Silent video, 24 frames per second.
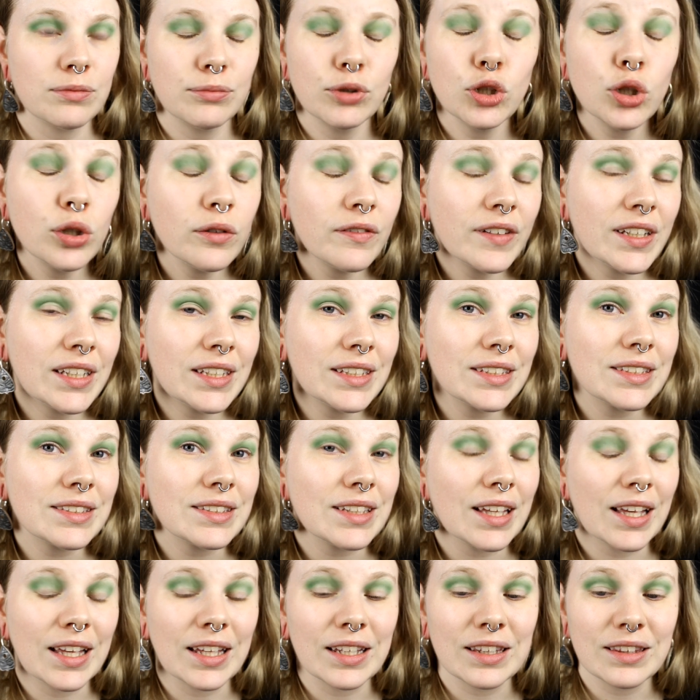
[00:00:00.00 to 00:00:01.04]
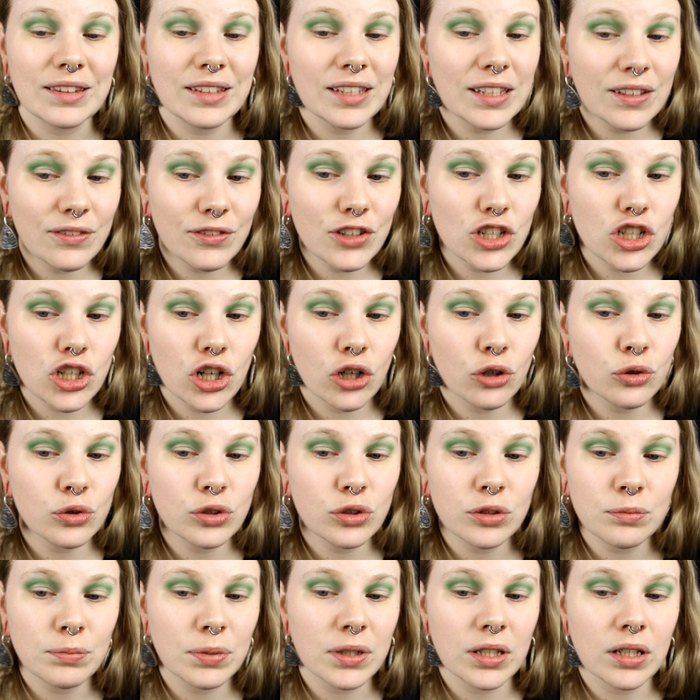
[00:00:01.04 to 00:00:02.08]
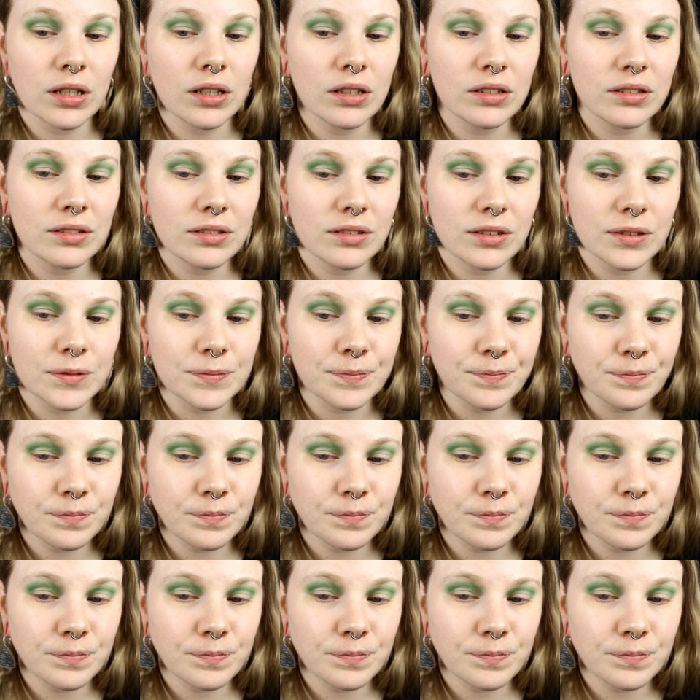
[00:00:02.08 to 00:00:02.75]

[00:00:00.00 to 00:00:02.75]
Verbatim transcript: movies and TV shows because